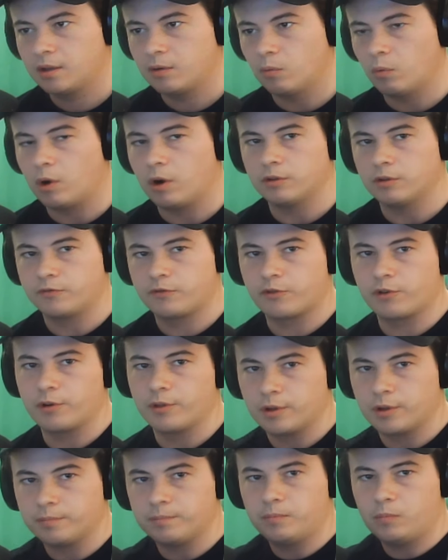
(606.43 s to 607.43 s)
well, for
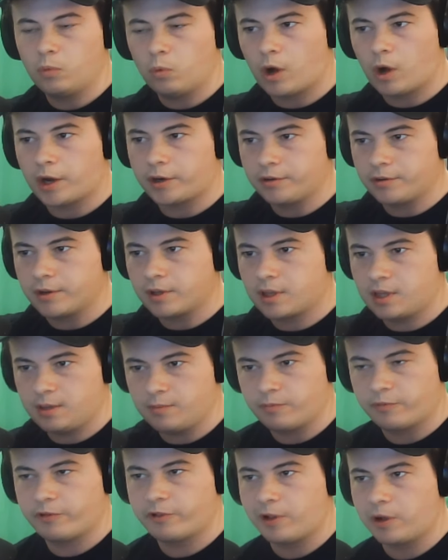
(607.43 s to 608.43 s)
the water to
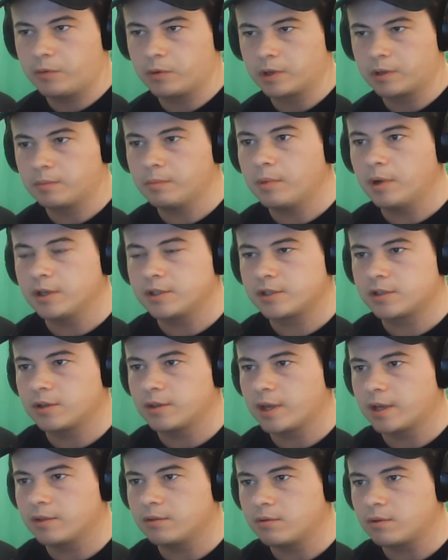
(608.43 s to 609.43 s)
keep flowing, but so
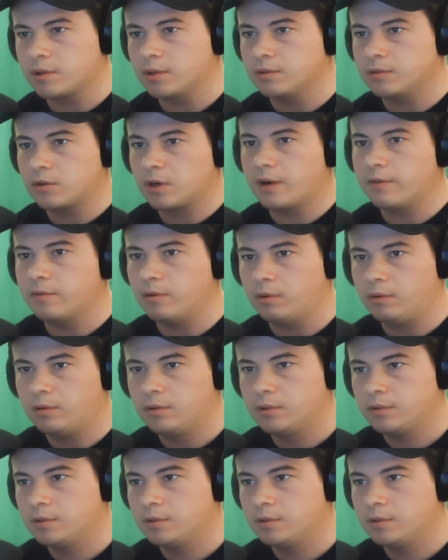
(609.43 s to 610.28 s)
that you could travel